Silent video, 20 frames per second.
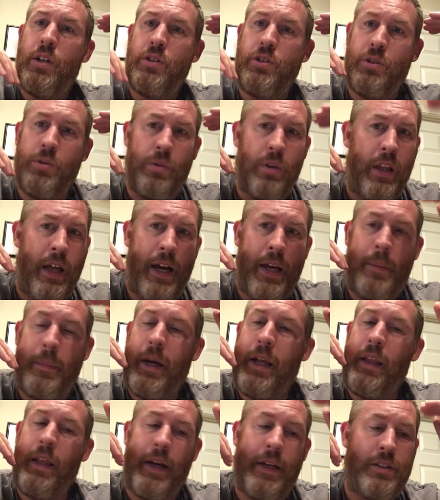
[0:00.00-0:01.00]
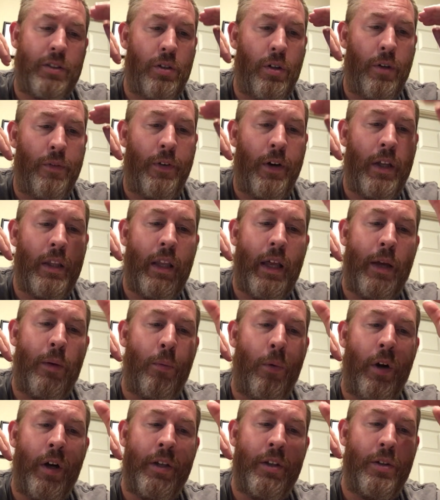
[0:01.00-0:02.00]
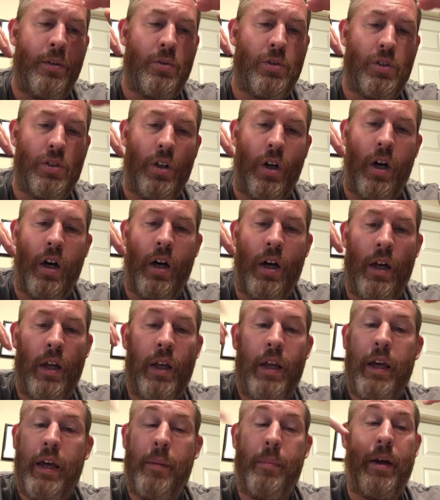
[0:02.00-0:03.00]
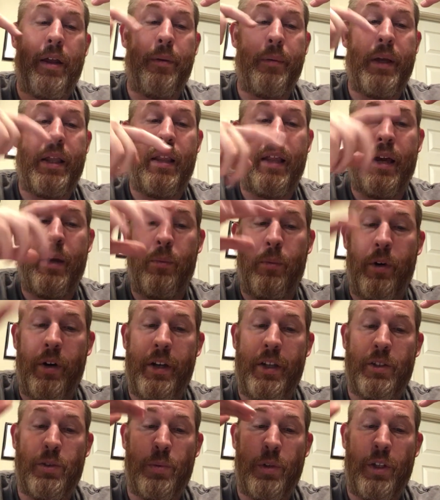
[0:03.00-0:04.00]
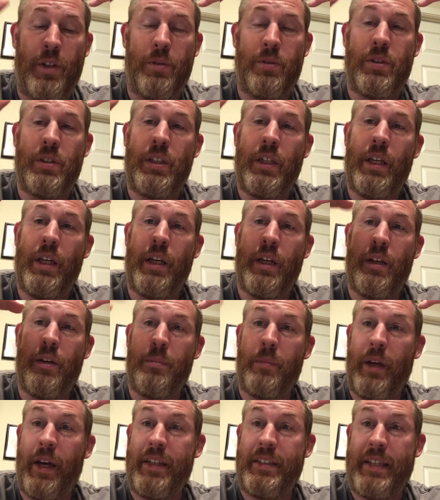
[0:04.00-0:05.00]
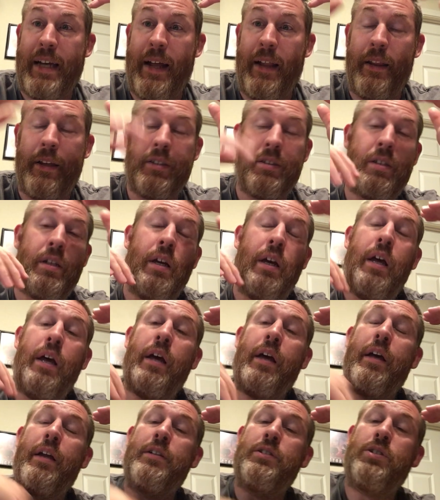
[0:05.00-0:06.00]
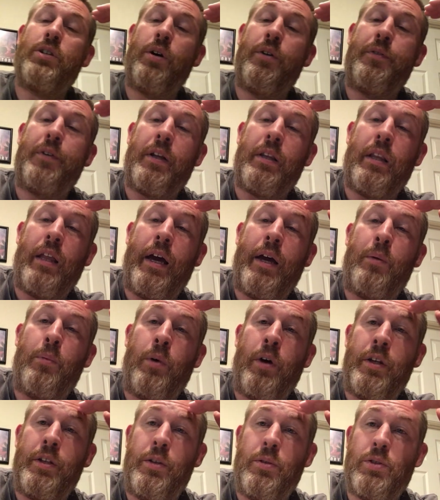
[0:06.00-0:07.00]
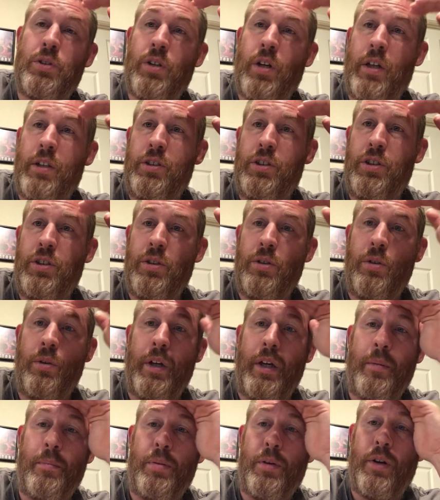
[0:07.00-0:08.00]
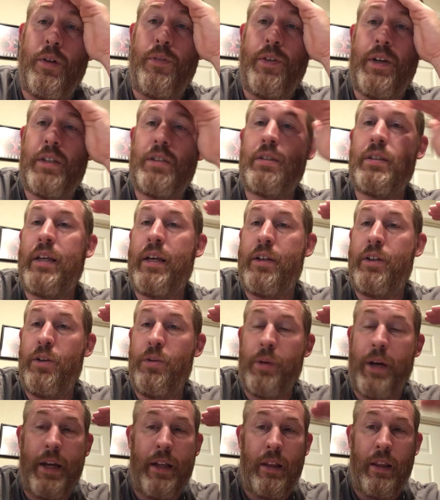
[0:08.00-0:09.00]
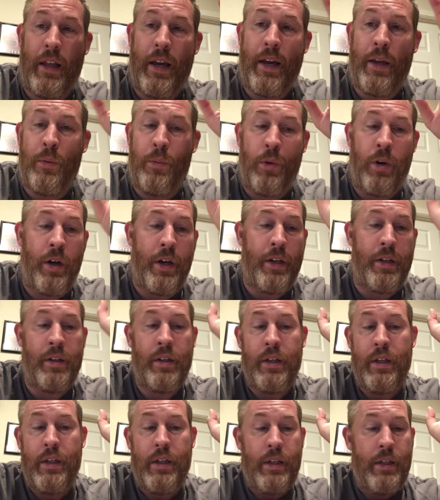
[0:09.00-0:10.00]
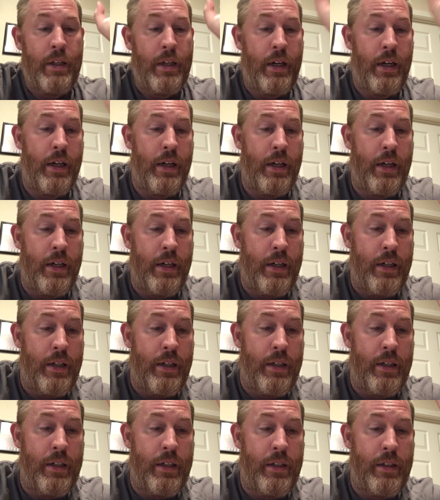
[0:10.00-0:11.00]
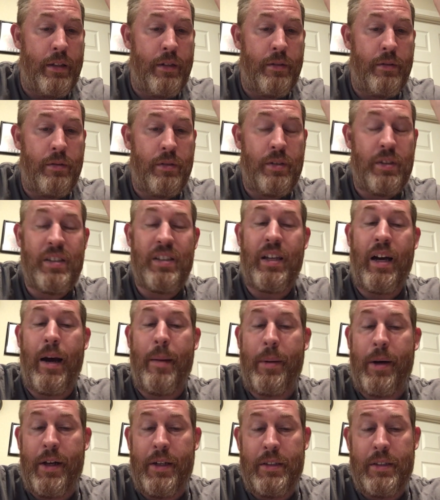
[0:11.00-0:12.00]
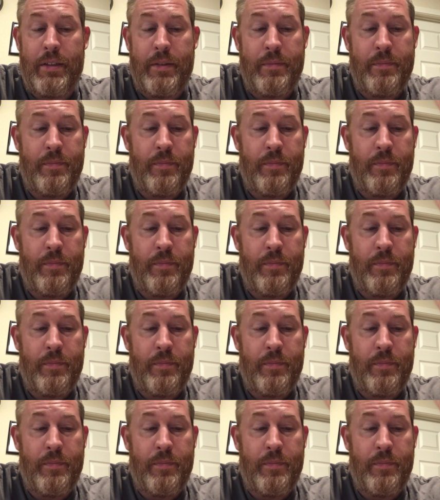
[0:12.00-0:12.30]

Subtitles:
Do line by line. So if on line one you saw, and by the way, line one is what you see in italics. And so if on line one you saw two imperfects, then you write line one, stabant.